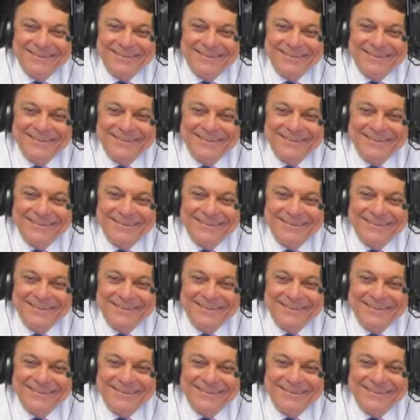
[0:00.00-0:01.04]

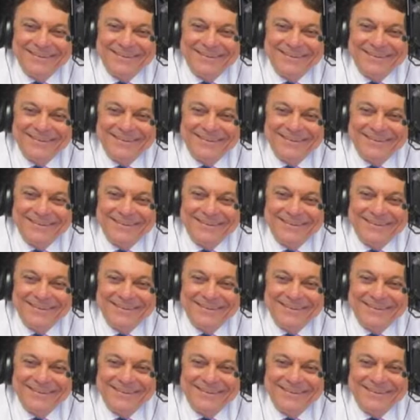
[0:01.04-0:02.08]

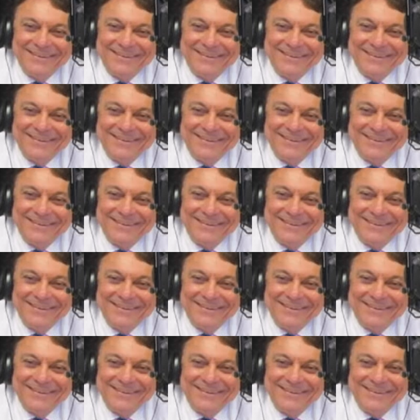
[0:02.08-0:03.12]

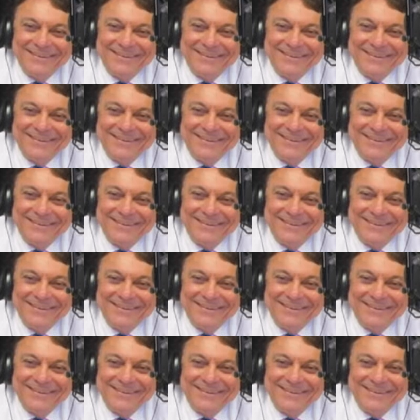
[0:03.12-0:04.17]

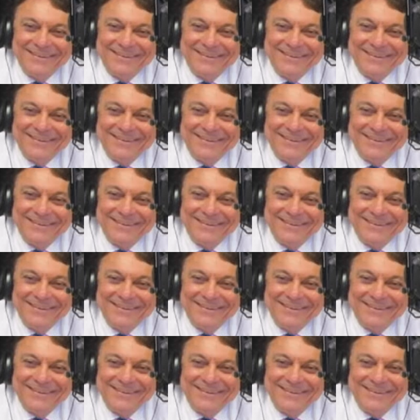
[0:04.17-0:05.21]

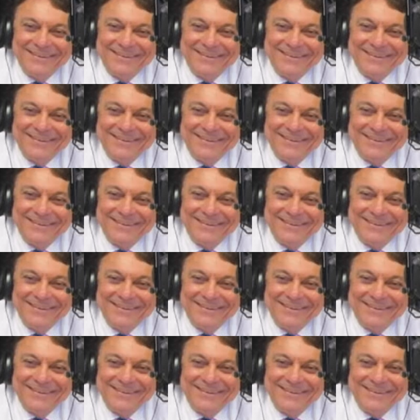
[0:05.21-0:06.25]

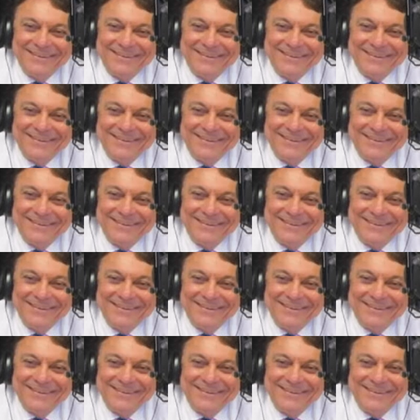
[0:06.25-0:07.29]

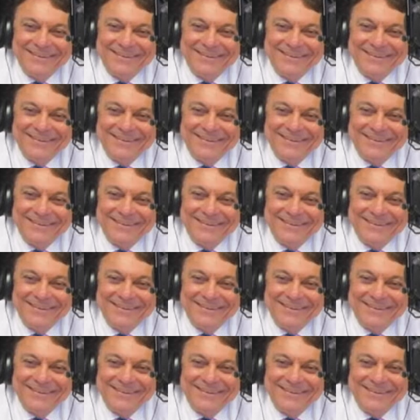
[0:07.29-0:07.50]
[no speech]